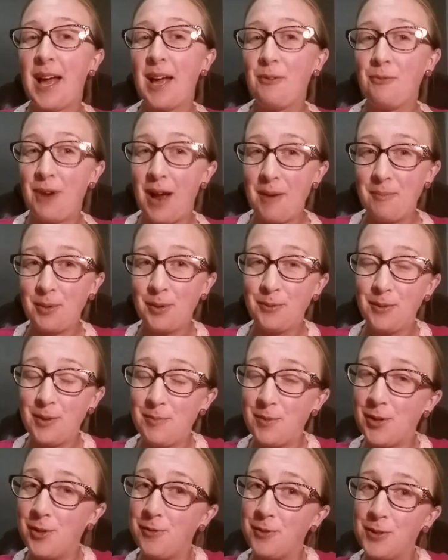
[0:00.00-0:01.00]
wrap
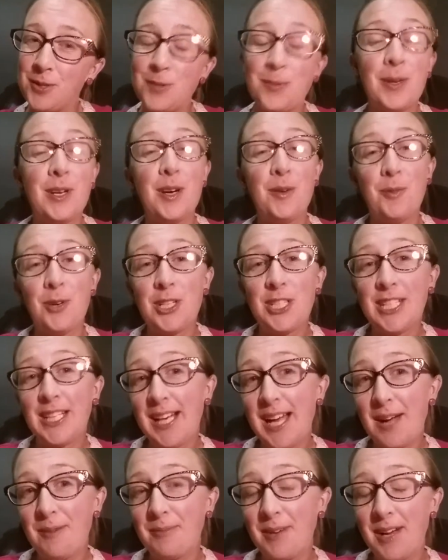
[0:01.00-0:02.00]
removals when I'm
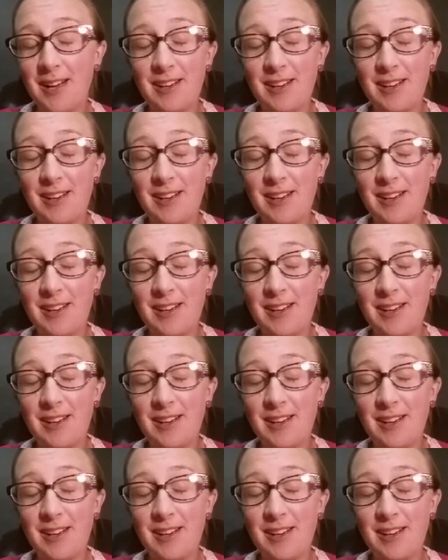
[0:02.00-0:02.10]
washing up.